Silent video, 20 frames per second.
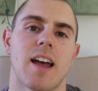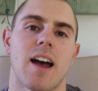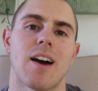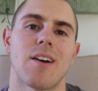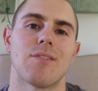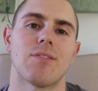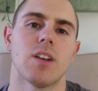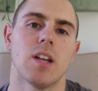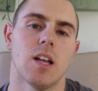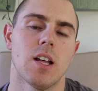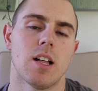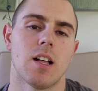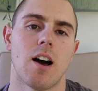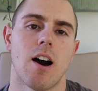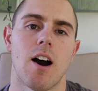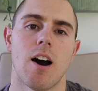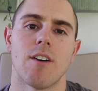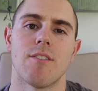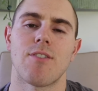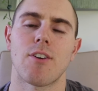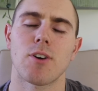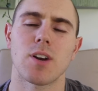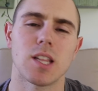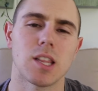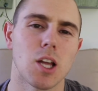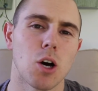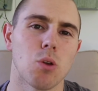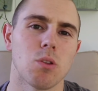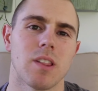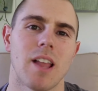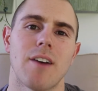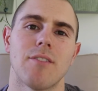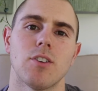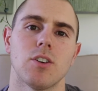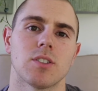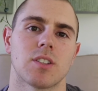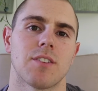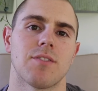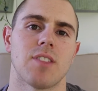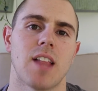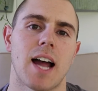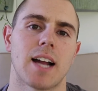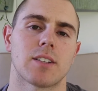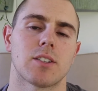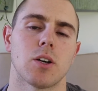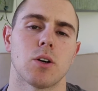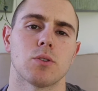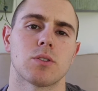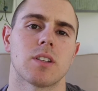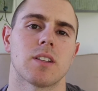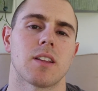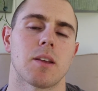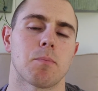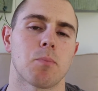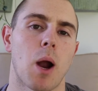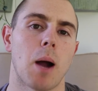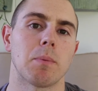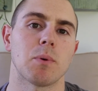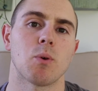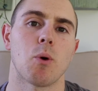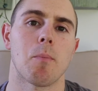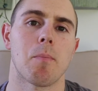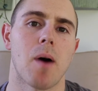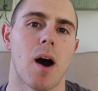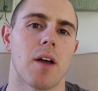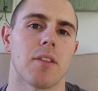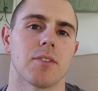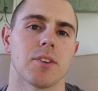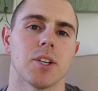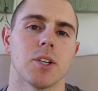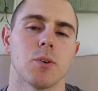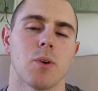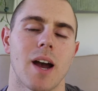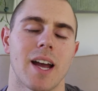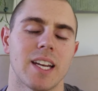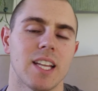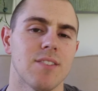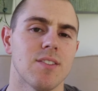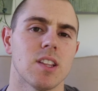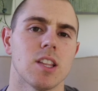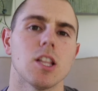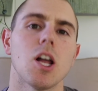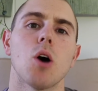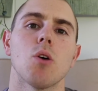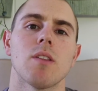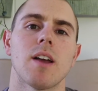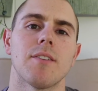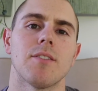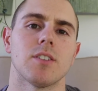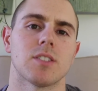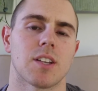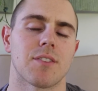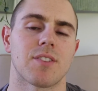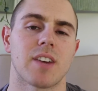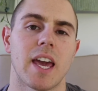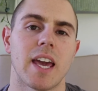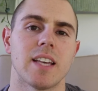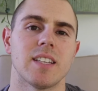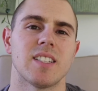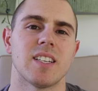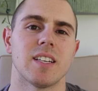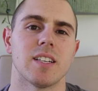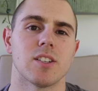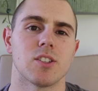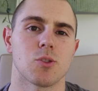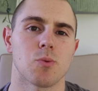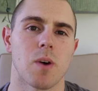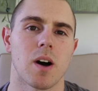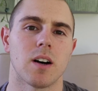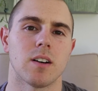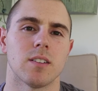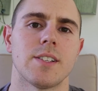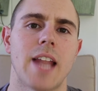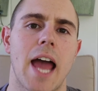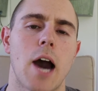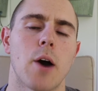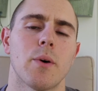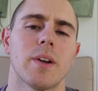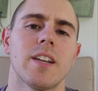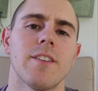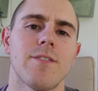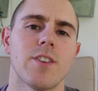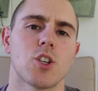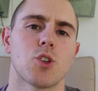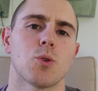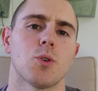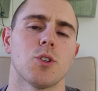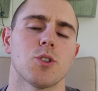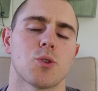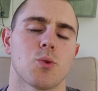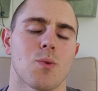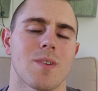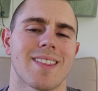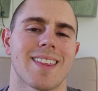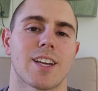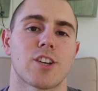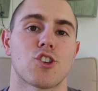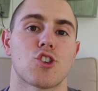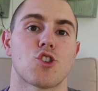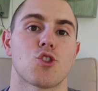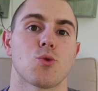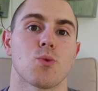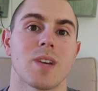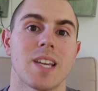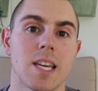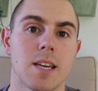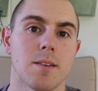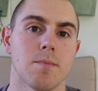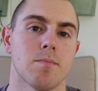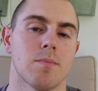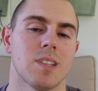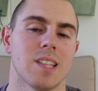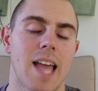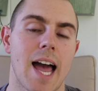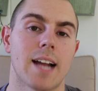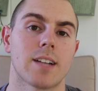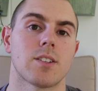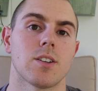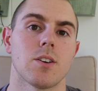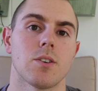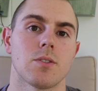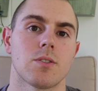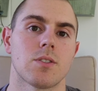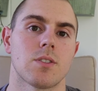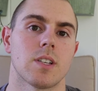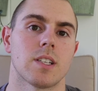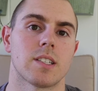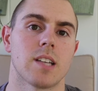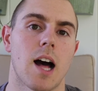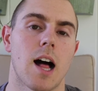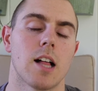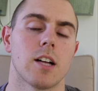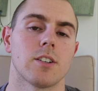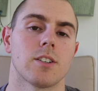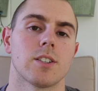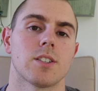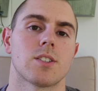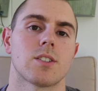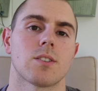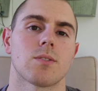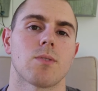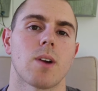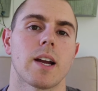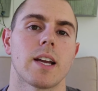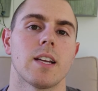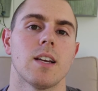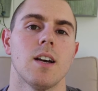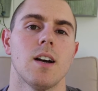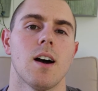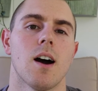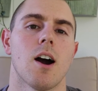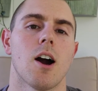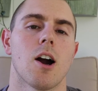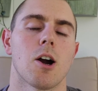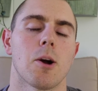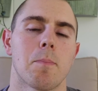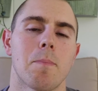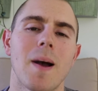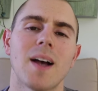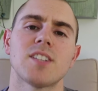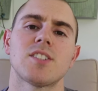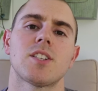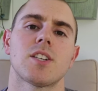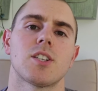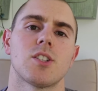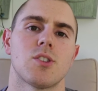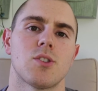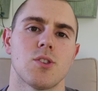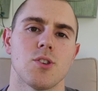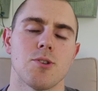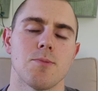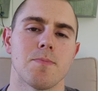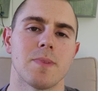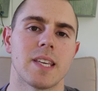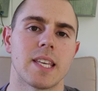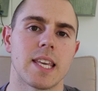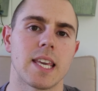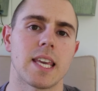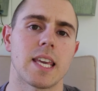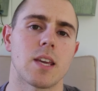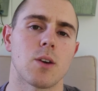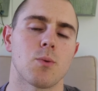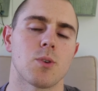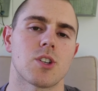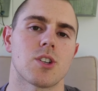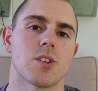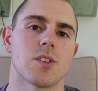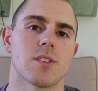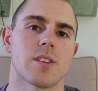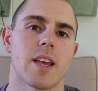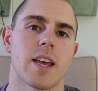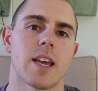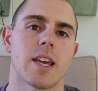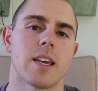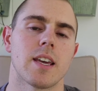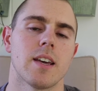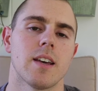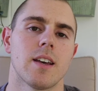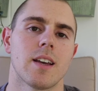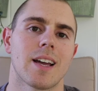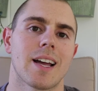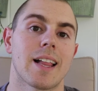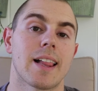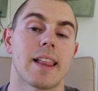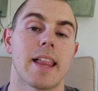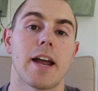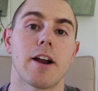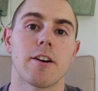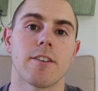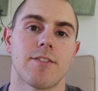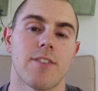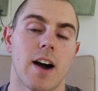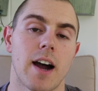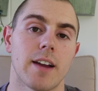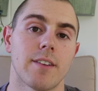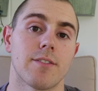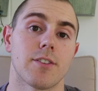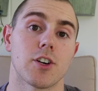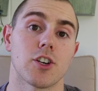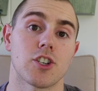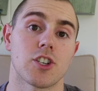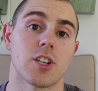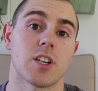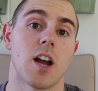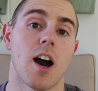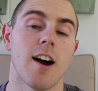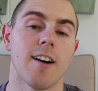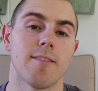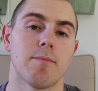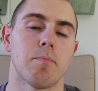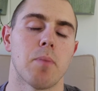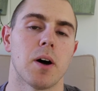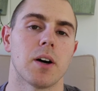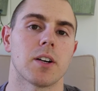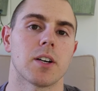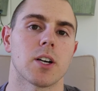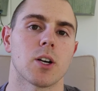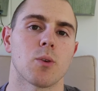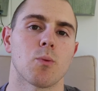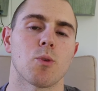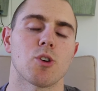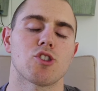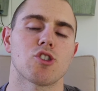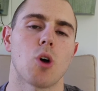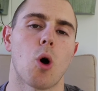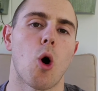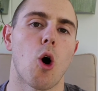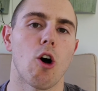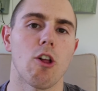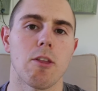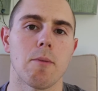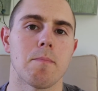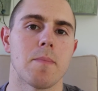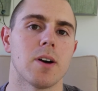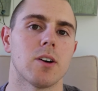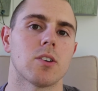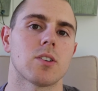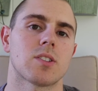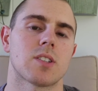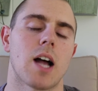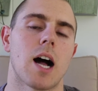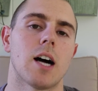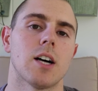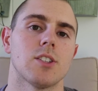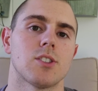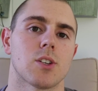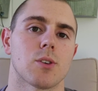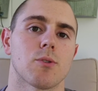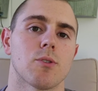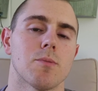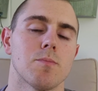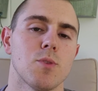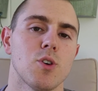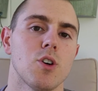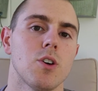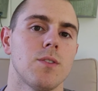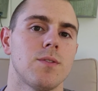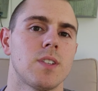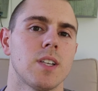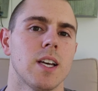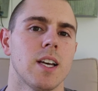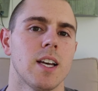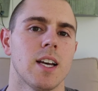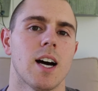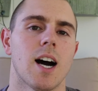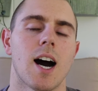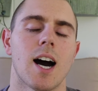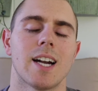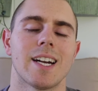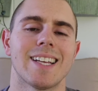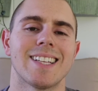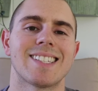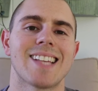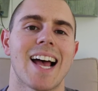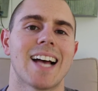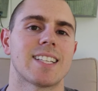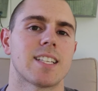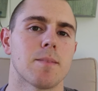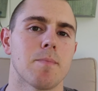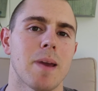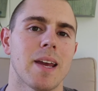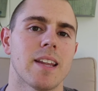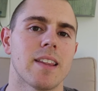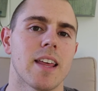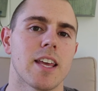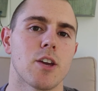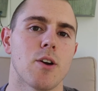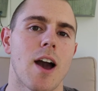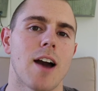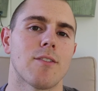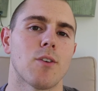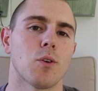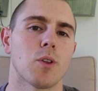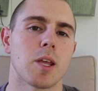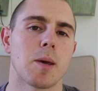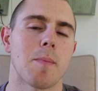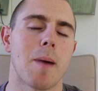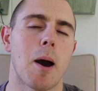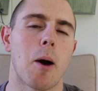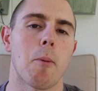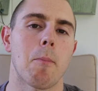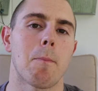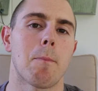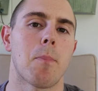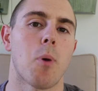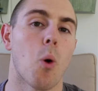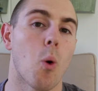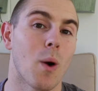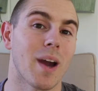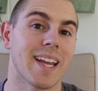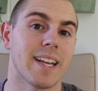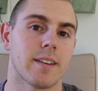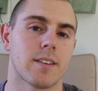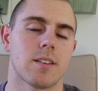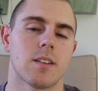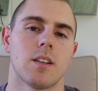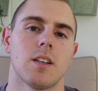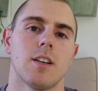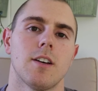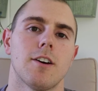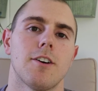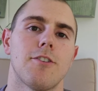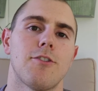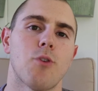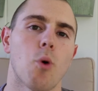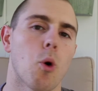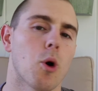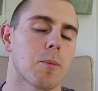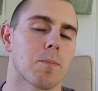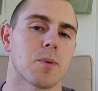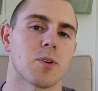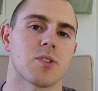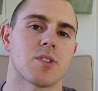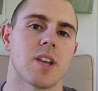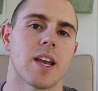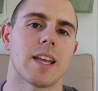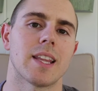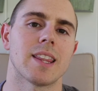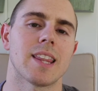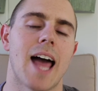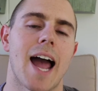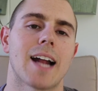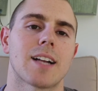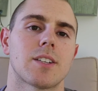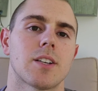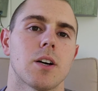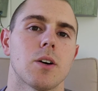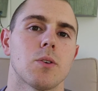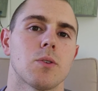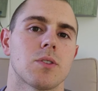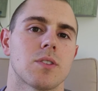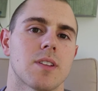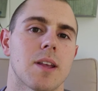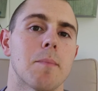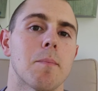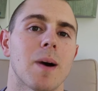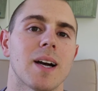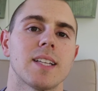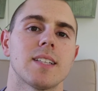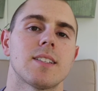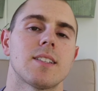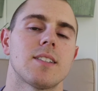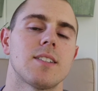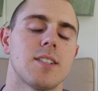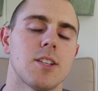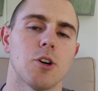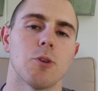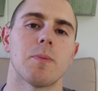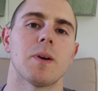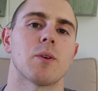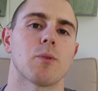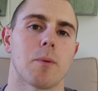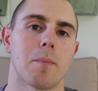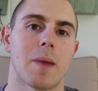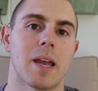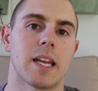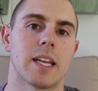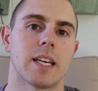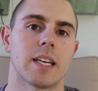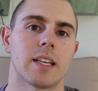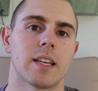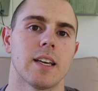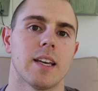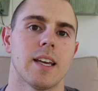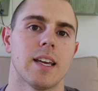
have very low levels of lactose, so they probably won't bother you, and even low levels of casein as well. Now, individuals with extreme lactose intolerance, right, are best to consume ghee, which is a clarified version of butter in which all the milk solids are removed, and it's estimated that you have only about 0.4% lactose that might still be remaining